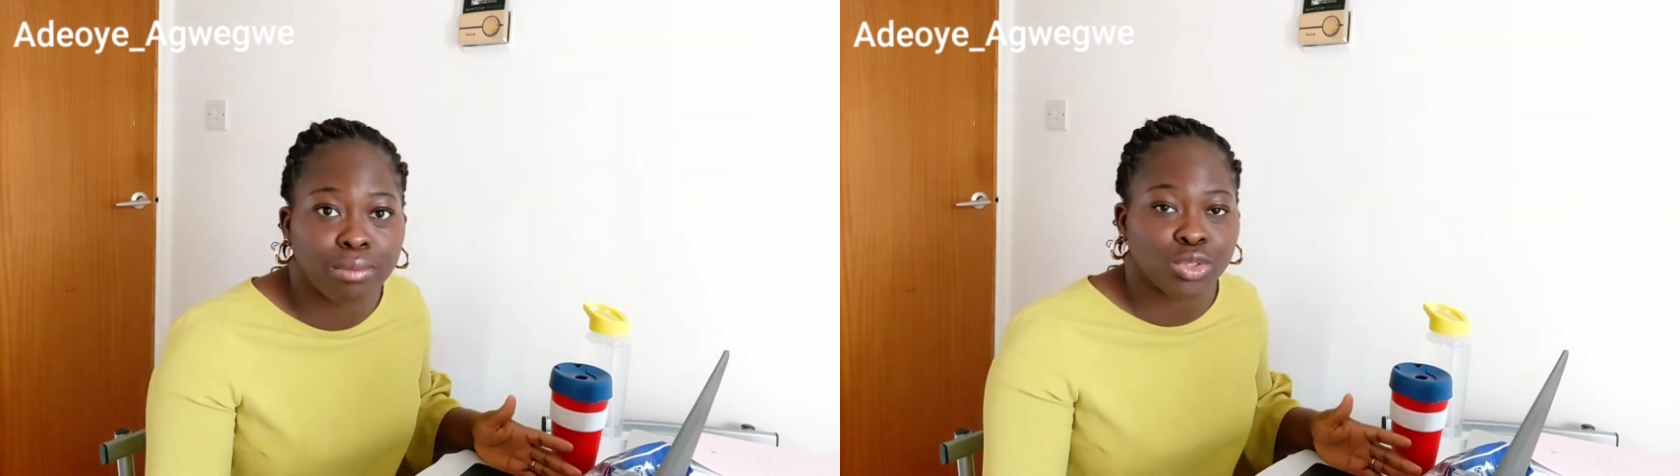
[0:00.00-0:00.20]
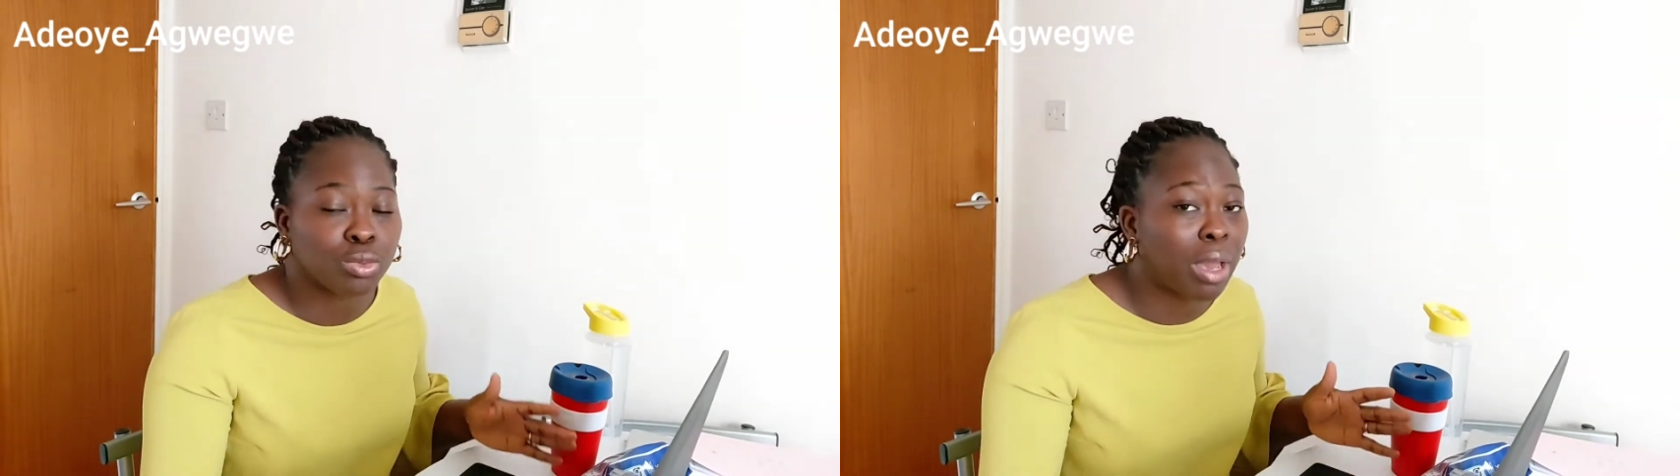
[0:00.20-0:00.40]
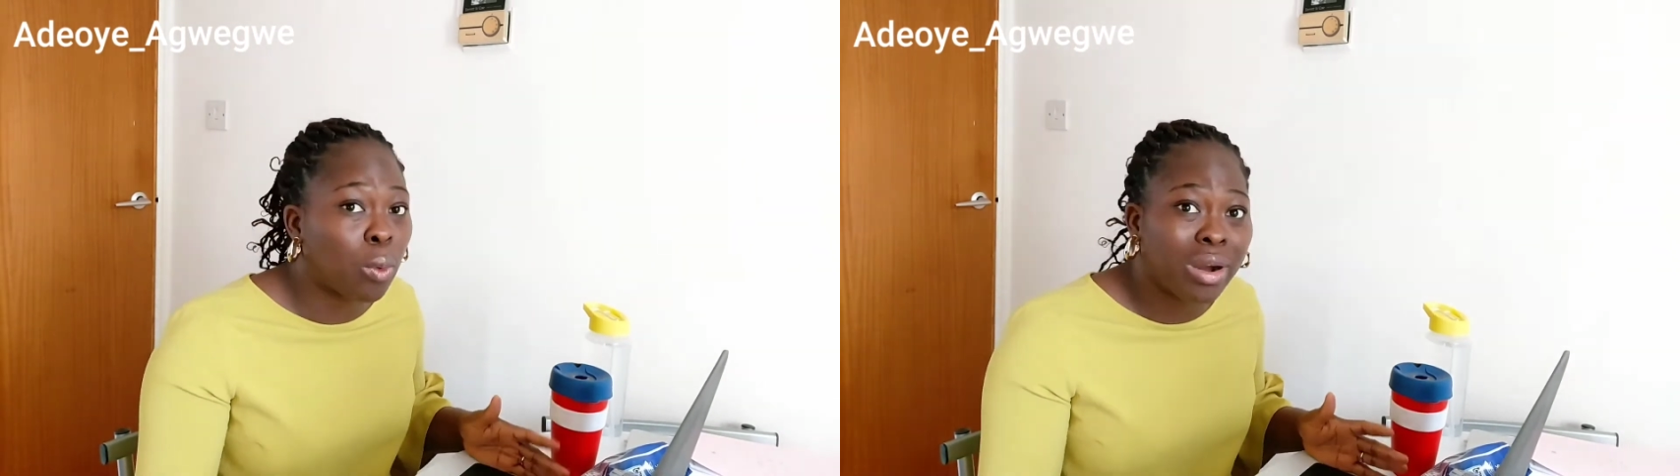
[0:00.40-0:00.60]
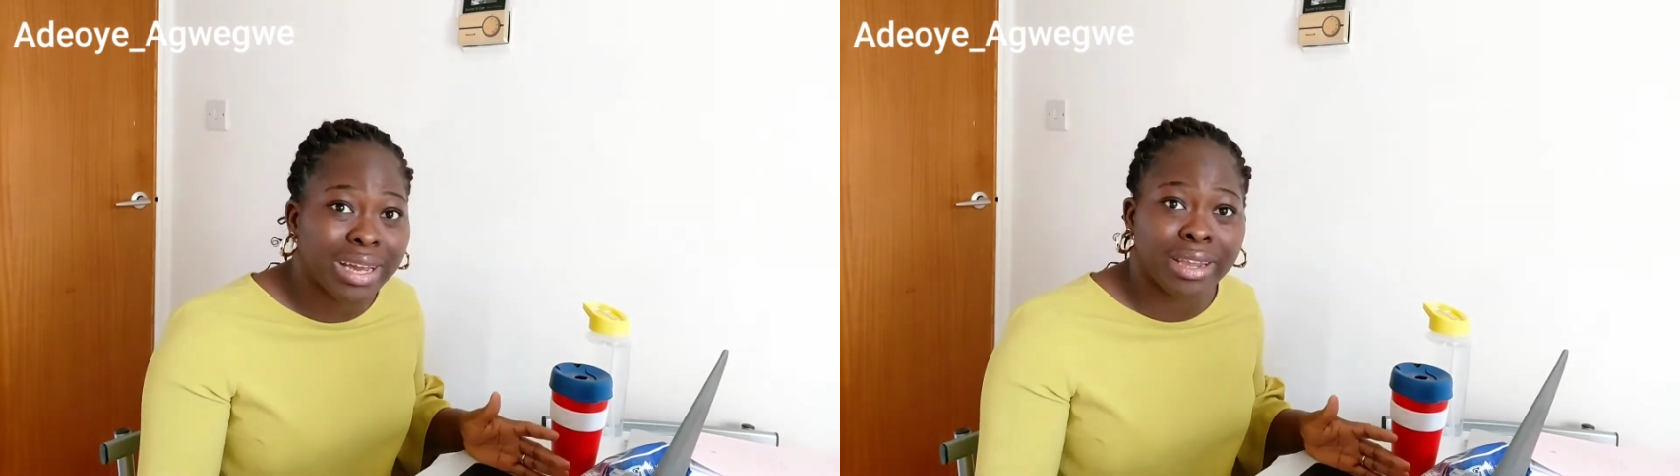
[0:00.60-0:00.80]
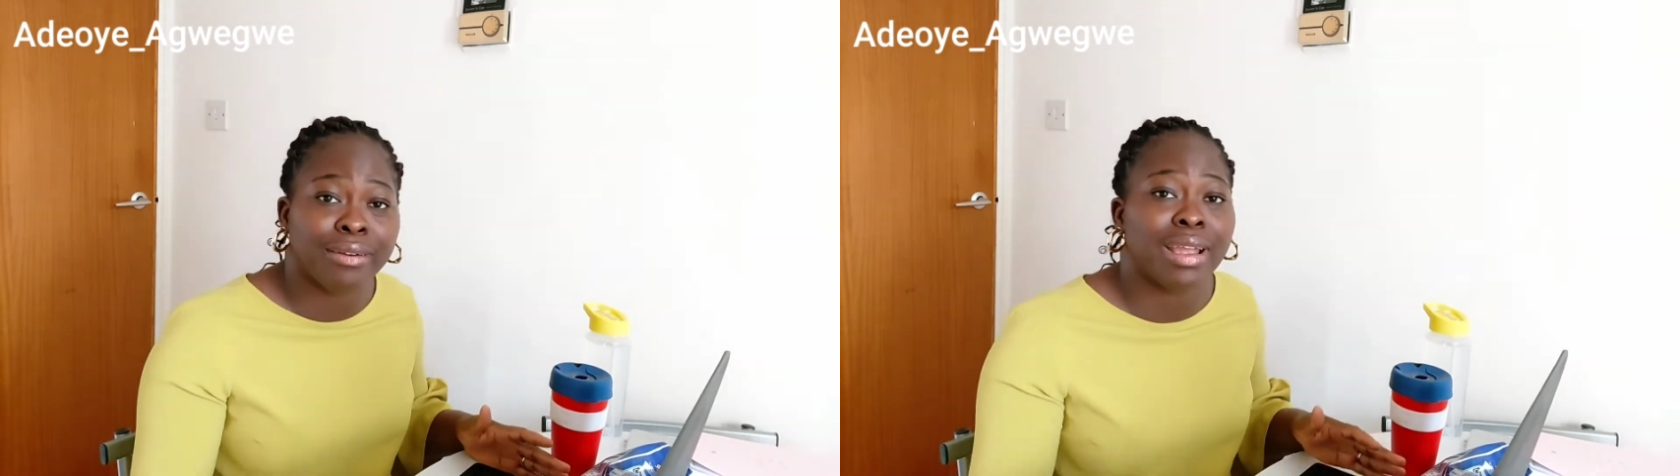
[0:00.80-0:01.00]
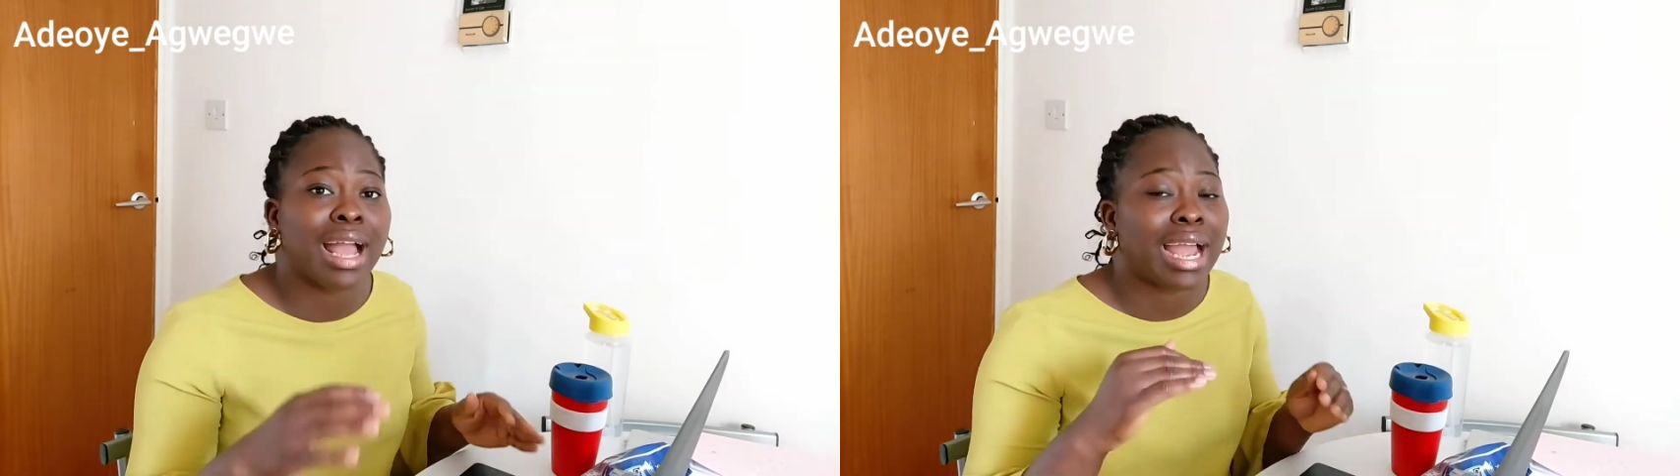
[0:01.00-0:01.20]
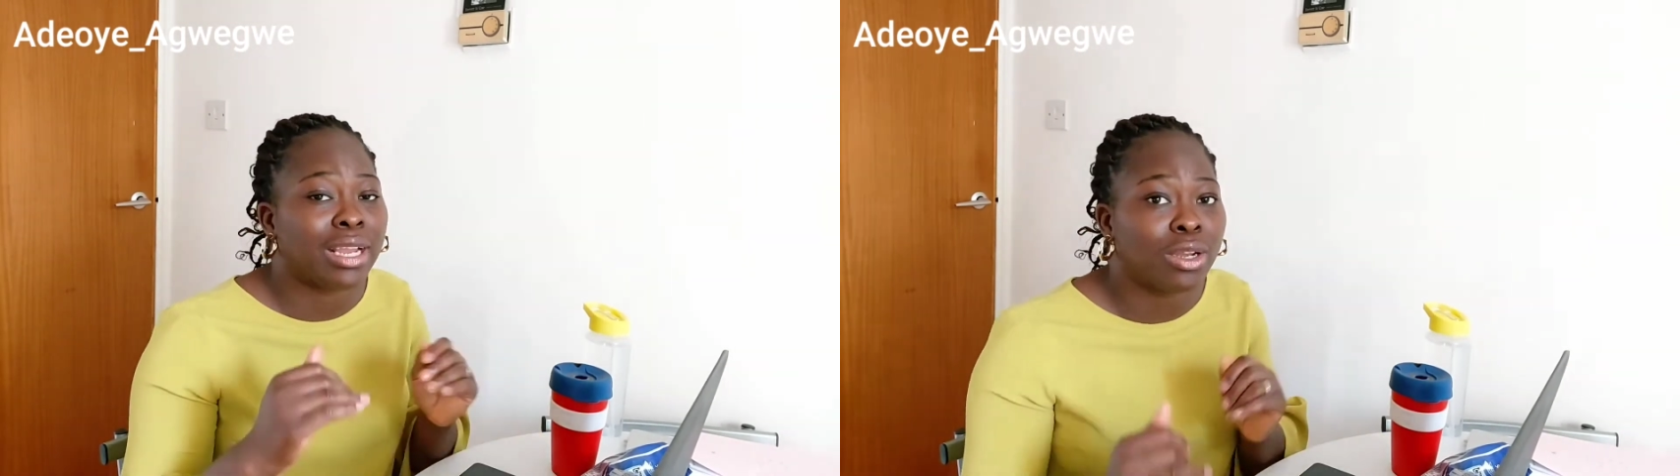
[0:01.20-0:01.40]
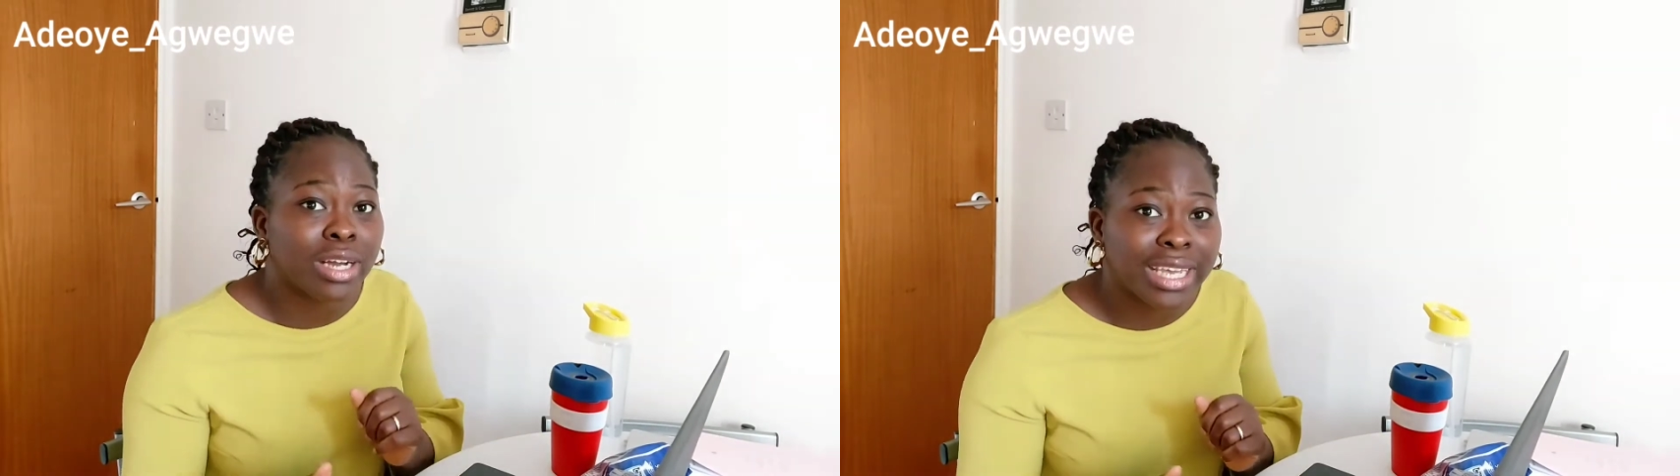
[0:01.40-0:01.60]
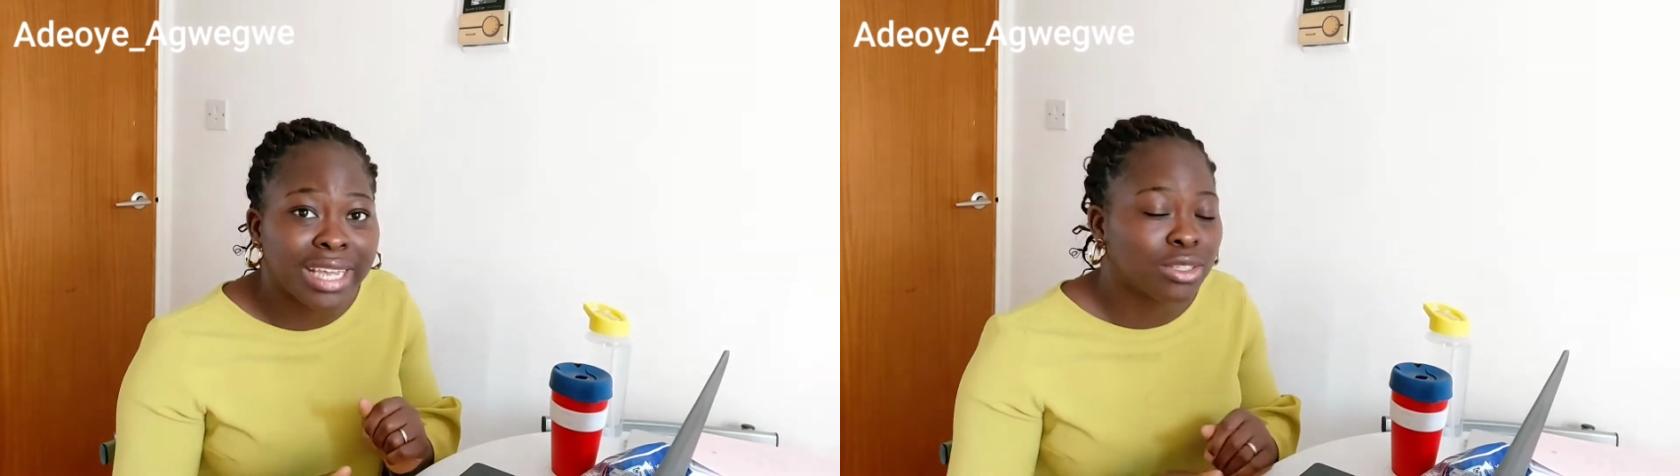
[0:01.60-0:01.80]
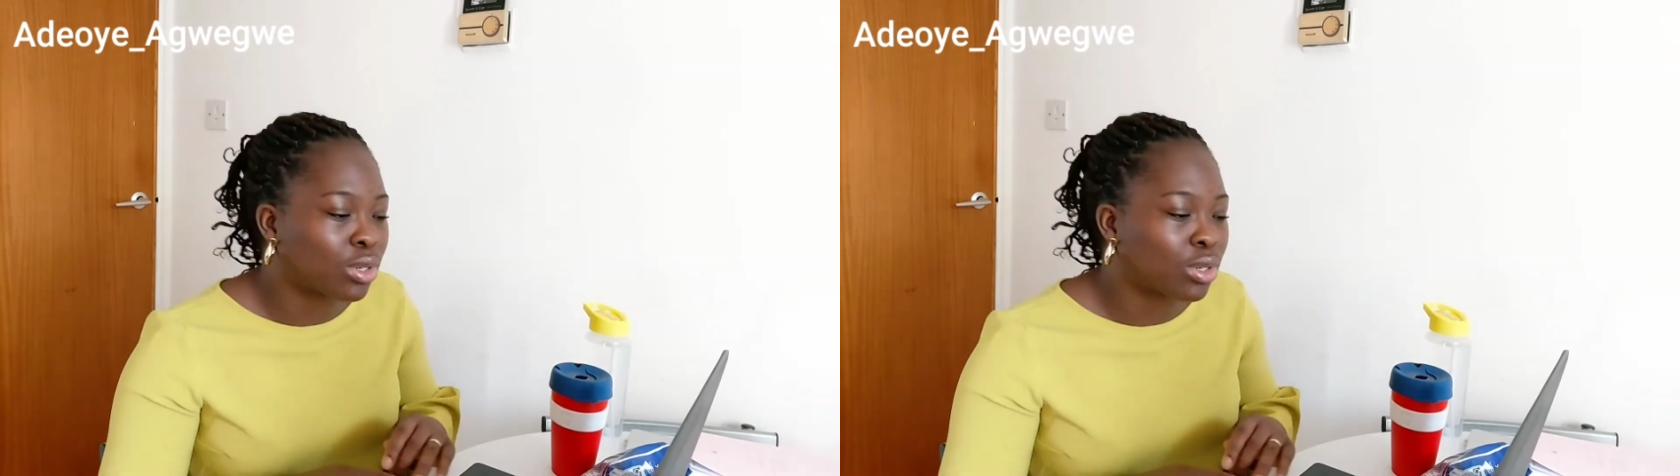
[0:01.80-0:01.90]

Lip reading: to my work area, I log in.